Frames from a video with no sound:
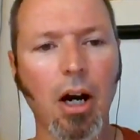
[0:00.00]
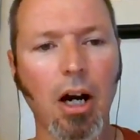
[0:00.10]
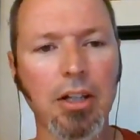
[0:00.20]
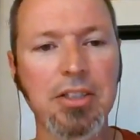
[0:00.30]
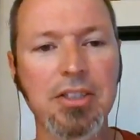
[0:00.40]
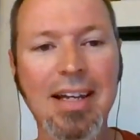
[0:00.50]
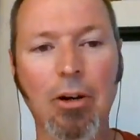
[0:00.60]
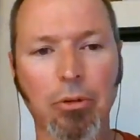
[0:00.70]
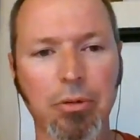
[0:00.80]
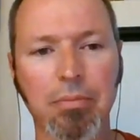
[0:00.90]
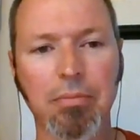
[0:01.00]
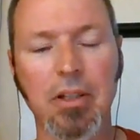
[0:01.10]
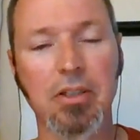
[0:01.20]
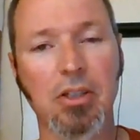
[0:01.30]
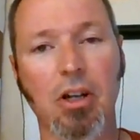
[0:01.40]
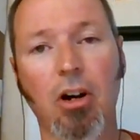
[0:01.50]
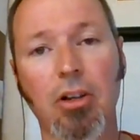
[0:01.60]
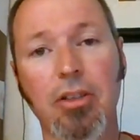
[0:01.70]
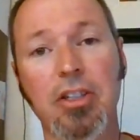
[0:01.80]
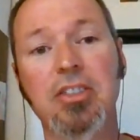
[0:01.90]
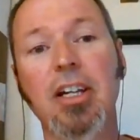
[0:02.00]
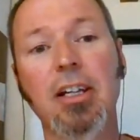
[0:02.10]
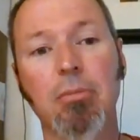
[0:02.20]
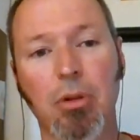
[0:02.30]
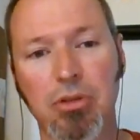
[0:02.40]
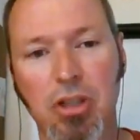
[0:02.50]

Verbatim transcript: Uh, sound. This is the second. Well,